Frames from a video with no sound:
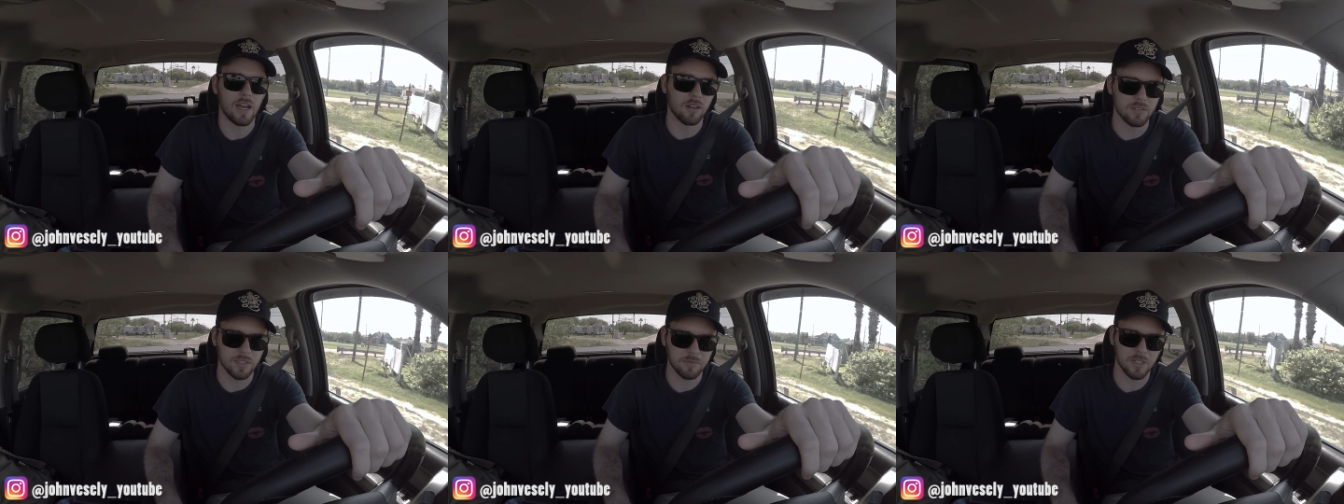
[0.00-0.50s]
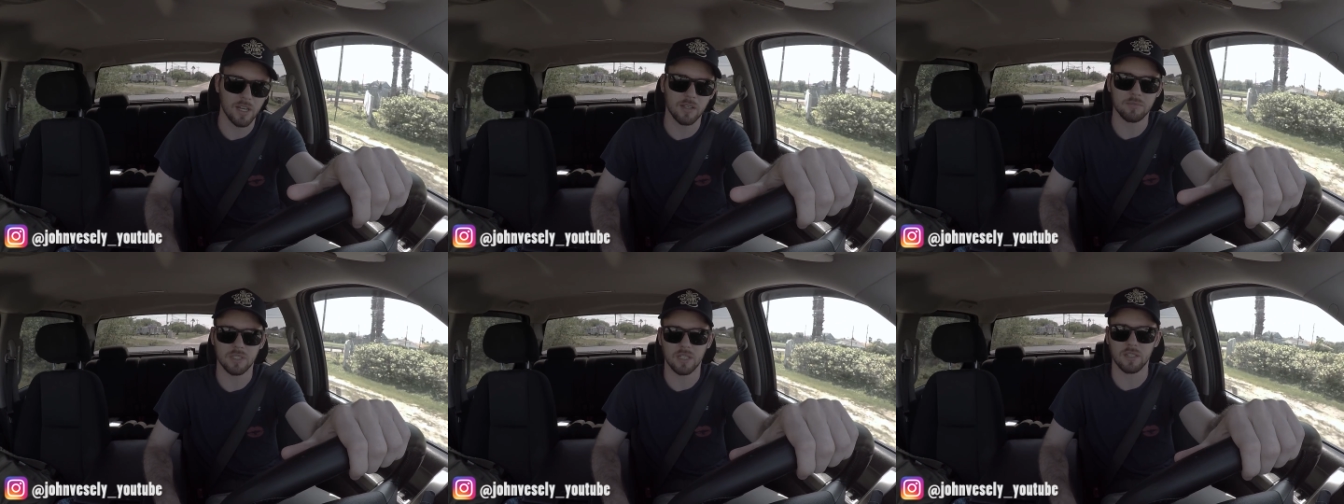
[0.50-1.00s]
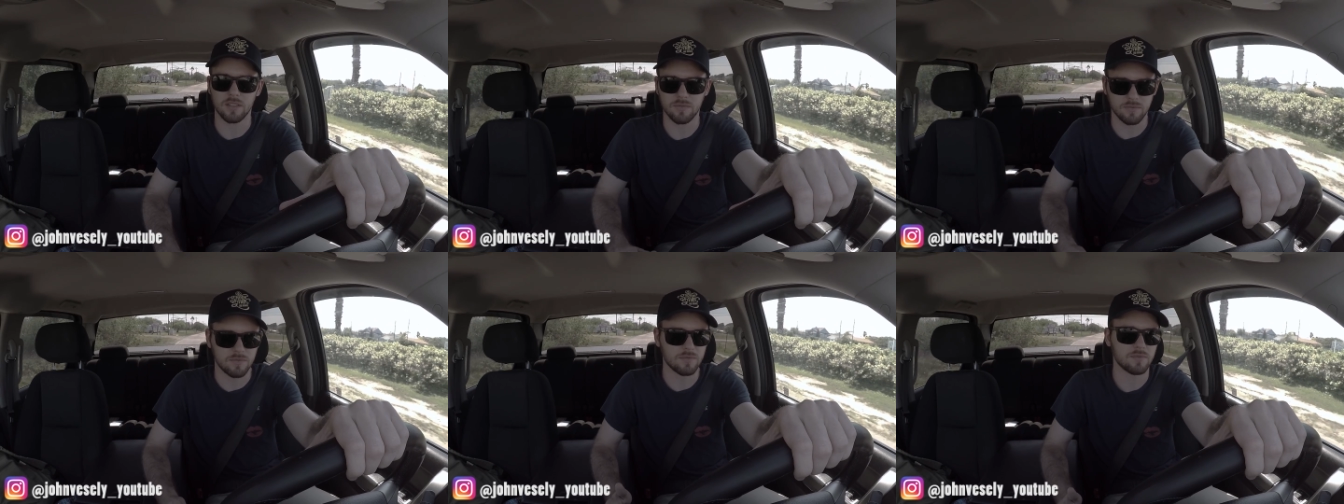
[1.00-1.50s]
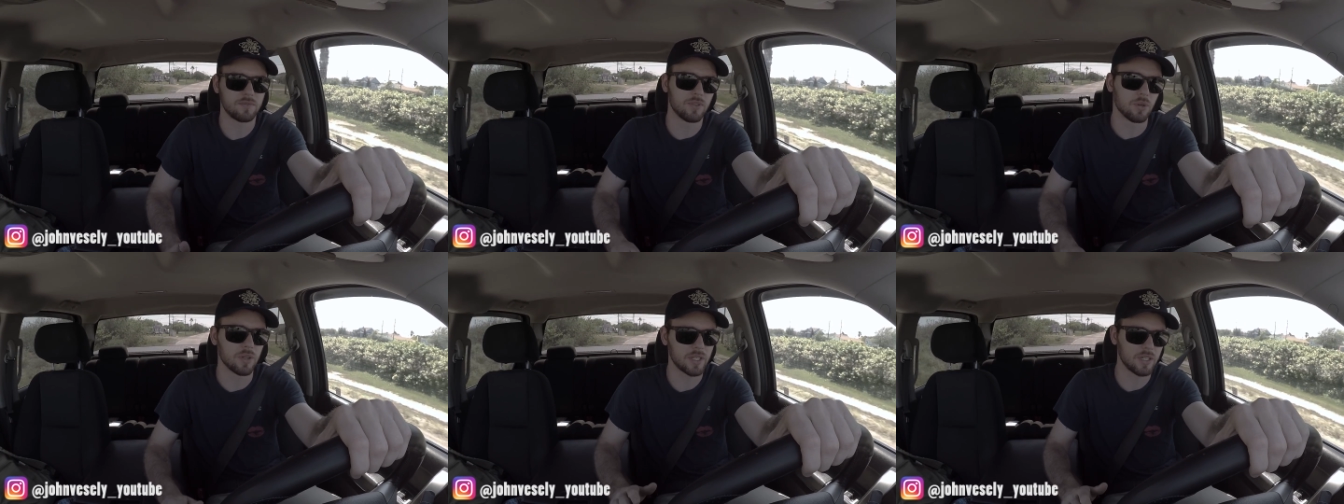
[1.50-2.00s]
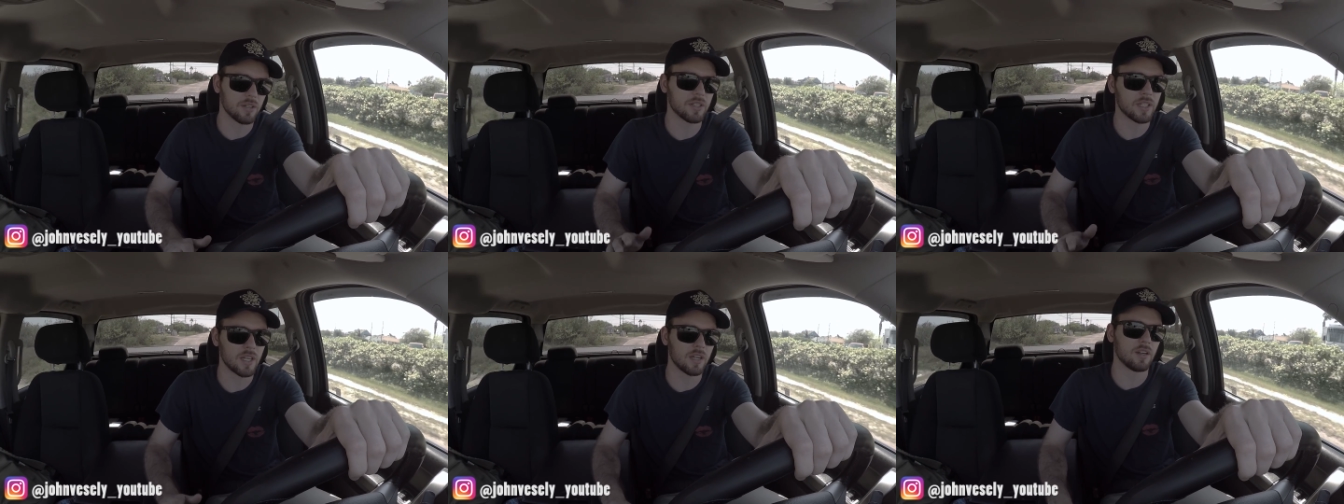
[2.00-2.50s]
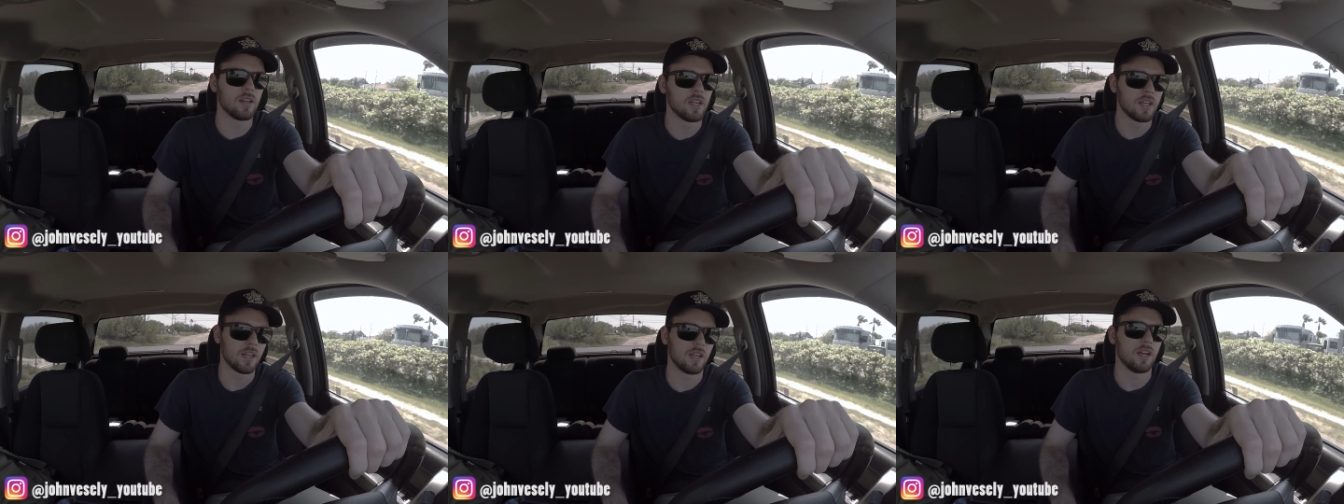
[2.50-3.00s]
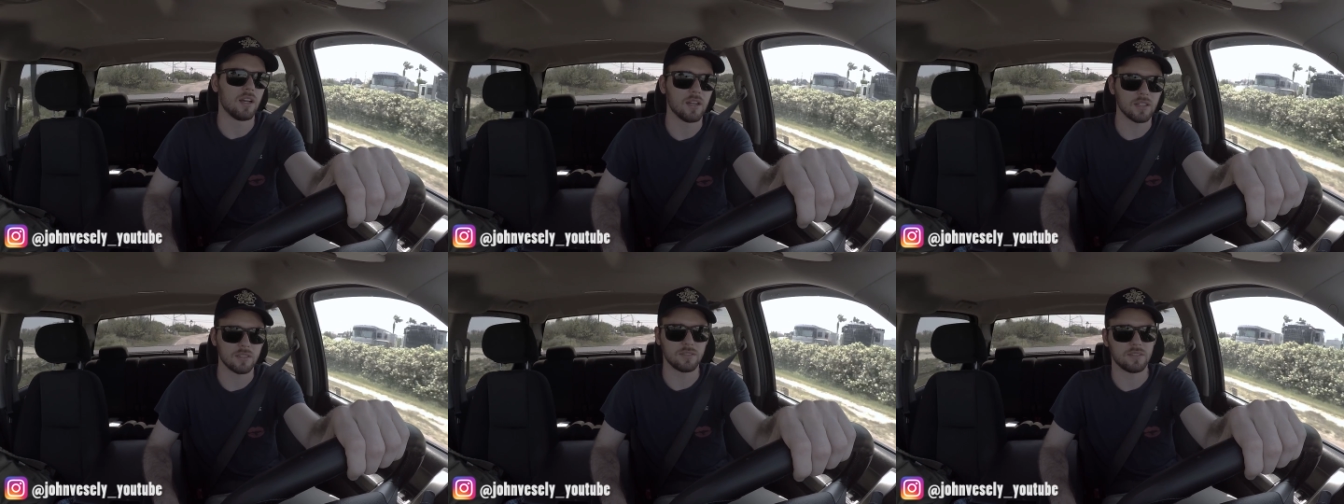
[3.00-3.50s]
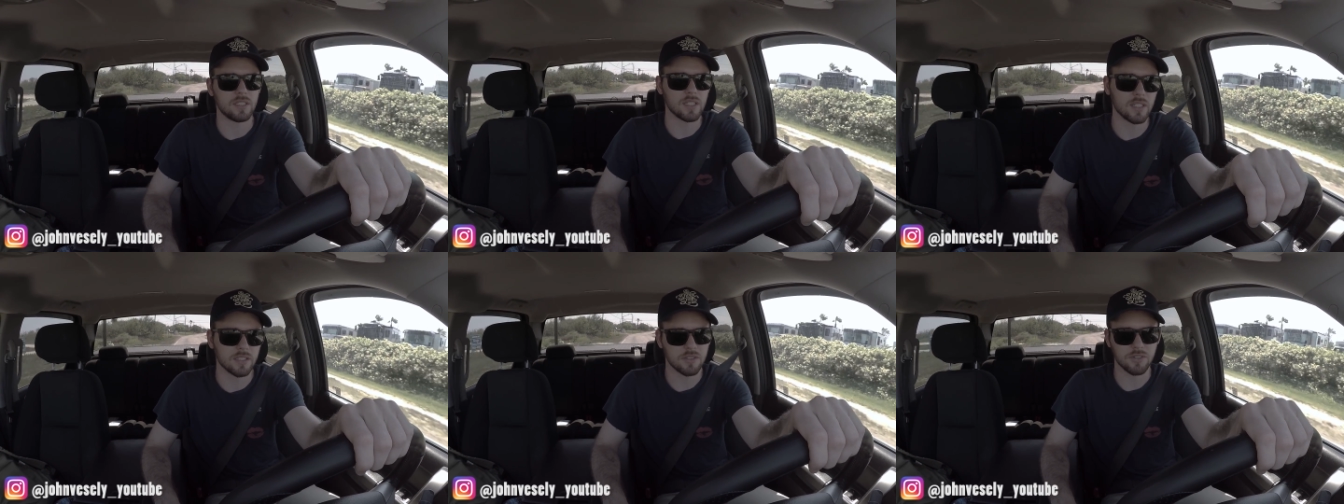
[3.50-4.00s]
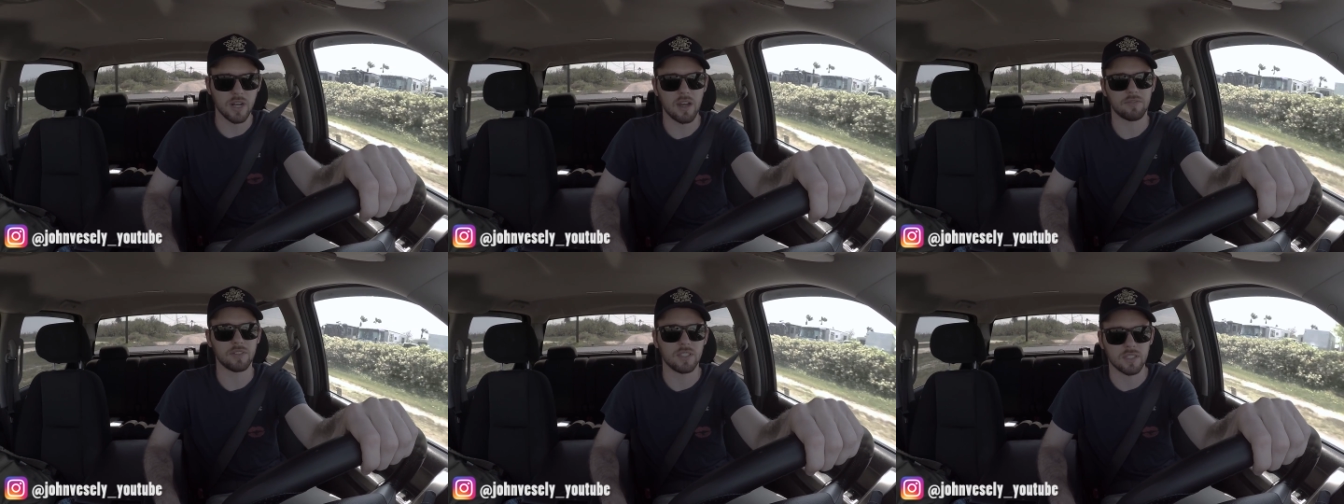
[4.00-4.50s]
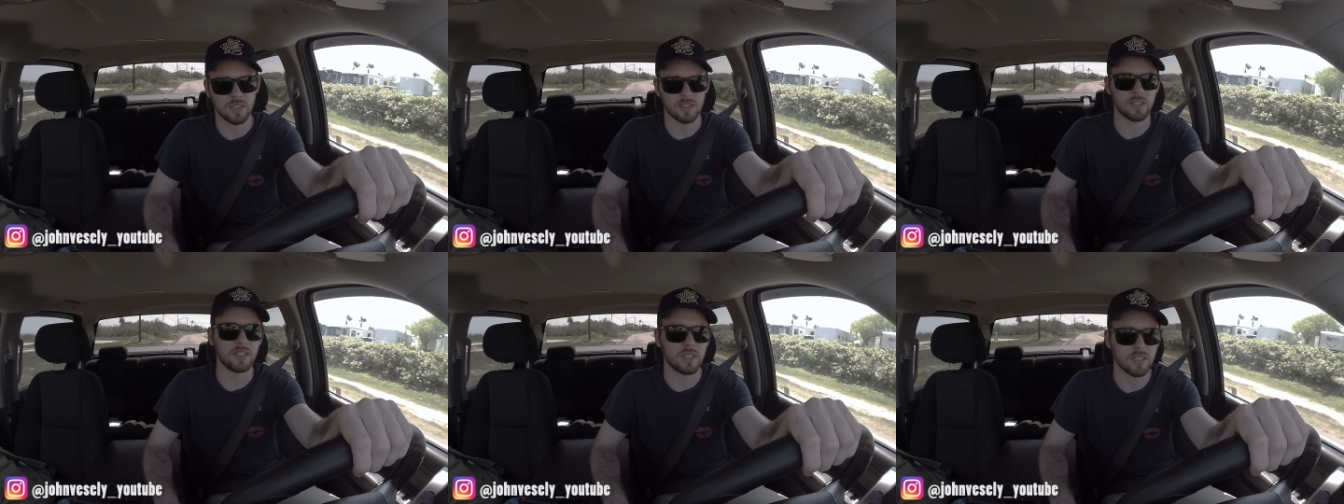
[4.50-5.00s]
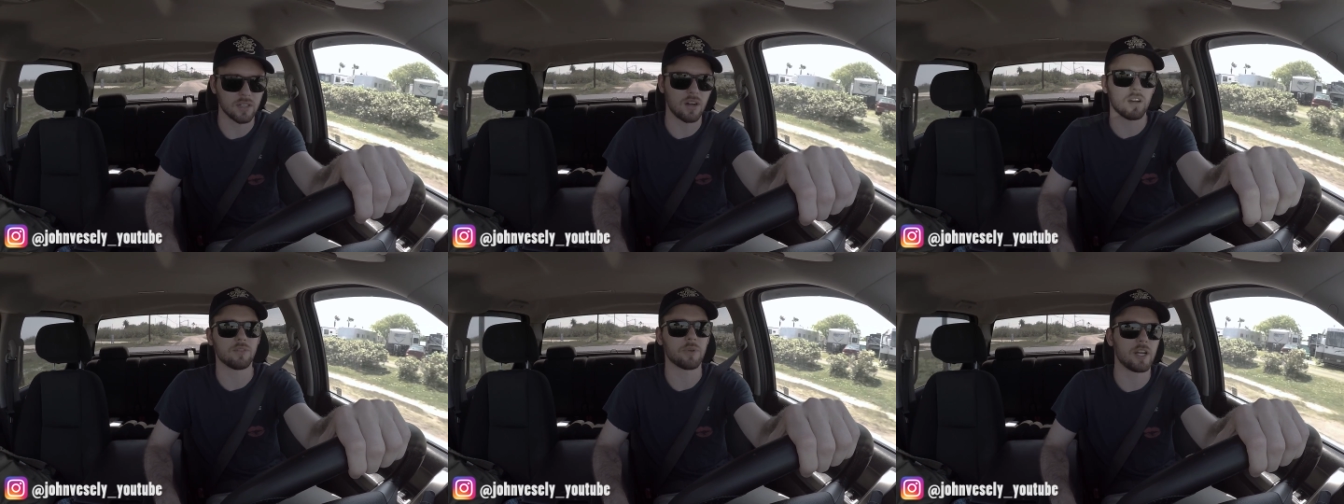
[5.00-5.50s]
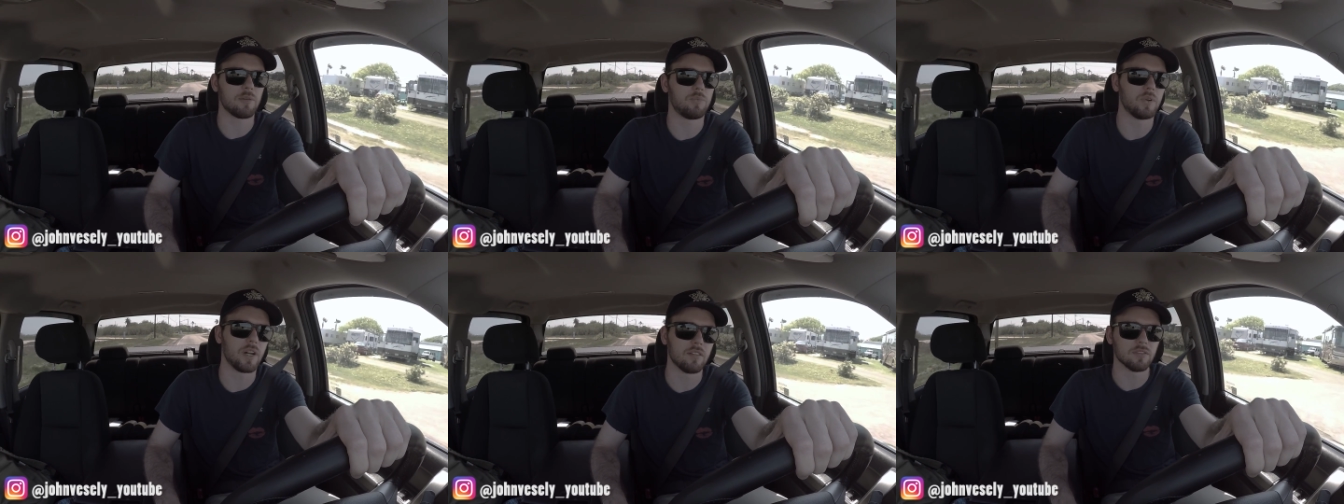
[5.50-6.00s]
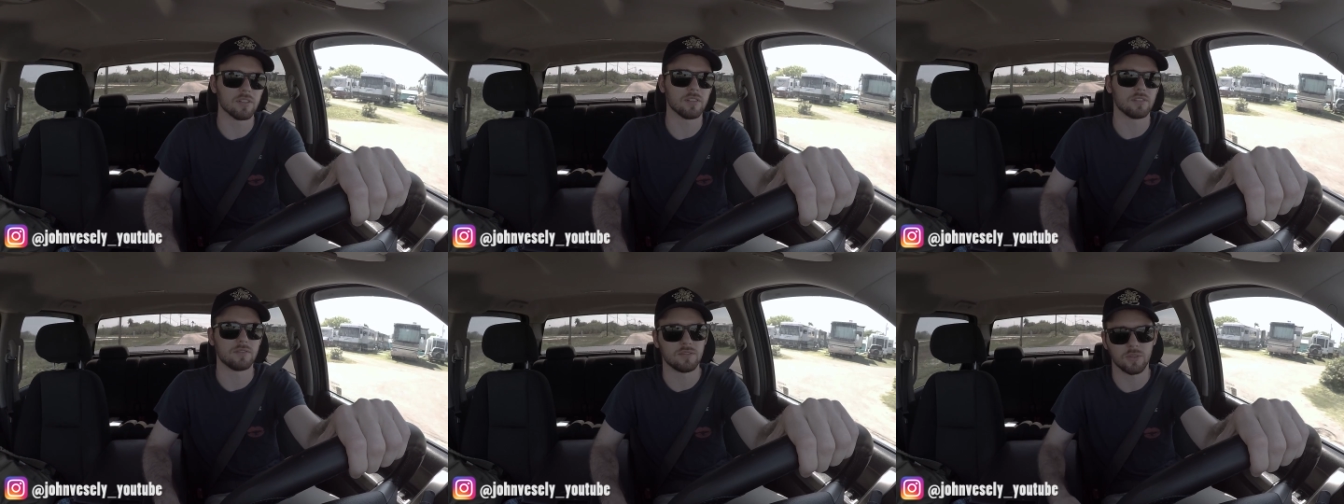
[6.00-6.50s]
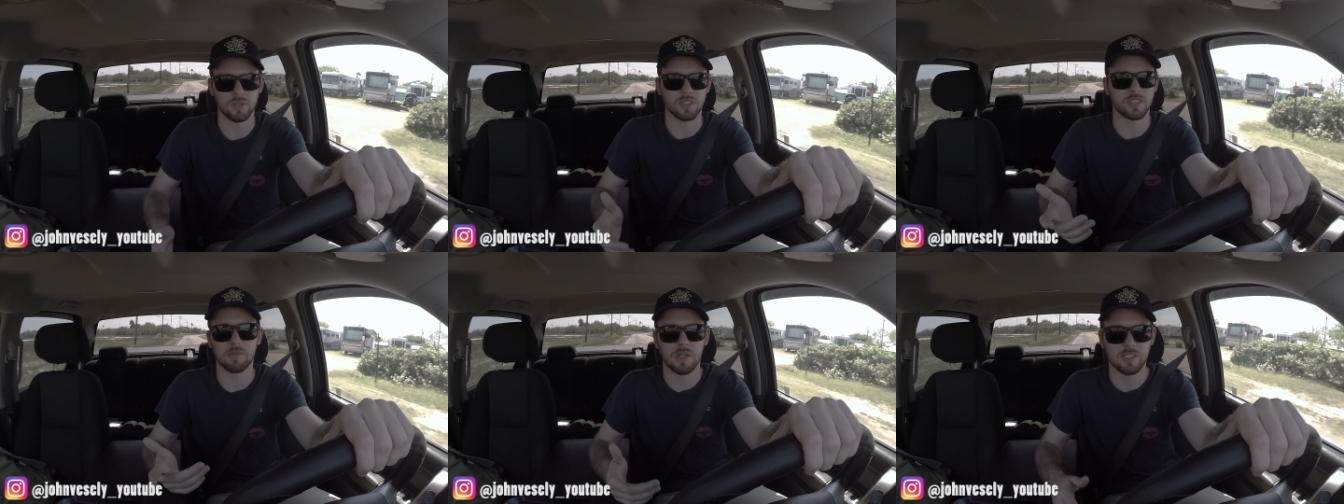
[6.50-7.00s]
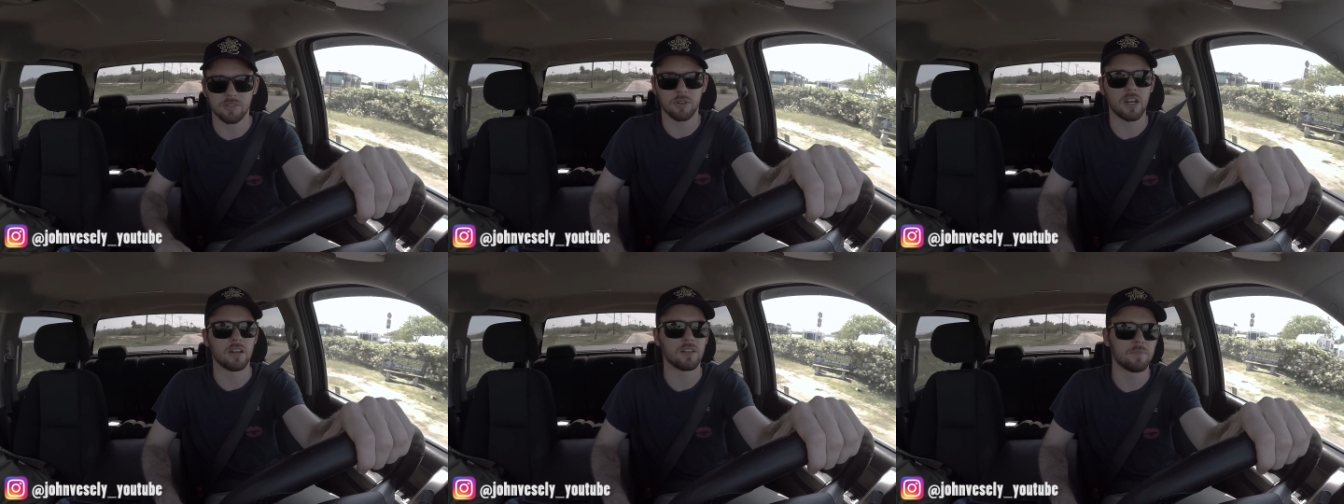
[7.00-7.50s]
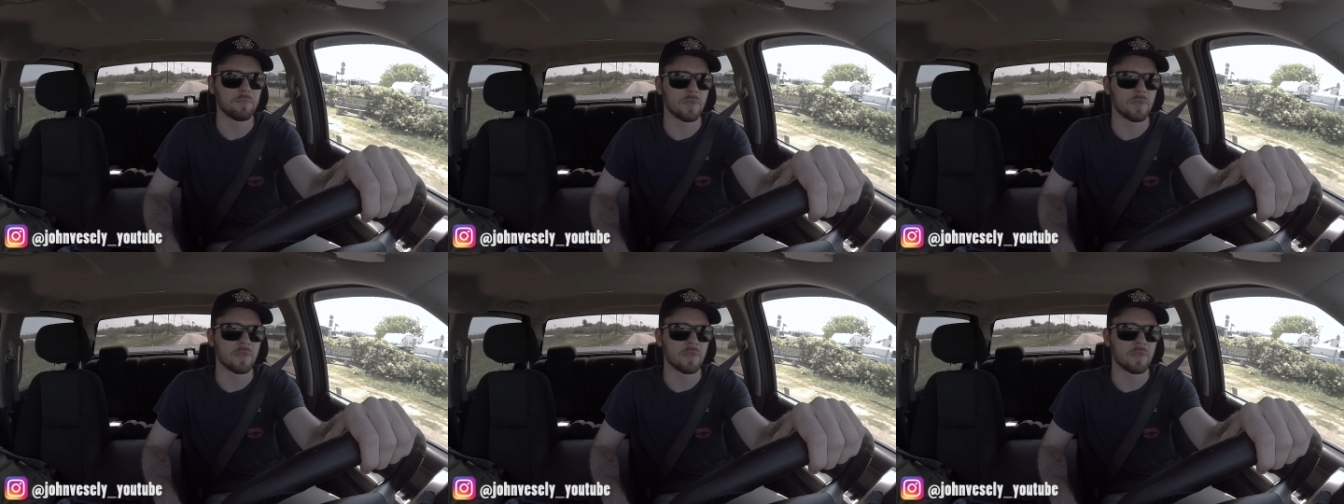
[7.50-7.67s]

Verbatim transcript: I know sometimes I floor it here and there uh, to get into traffic, get on the on ramp, whatever, or just to mess around.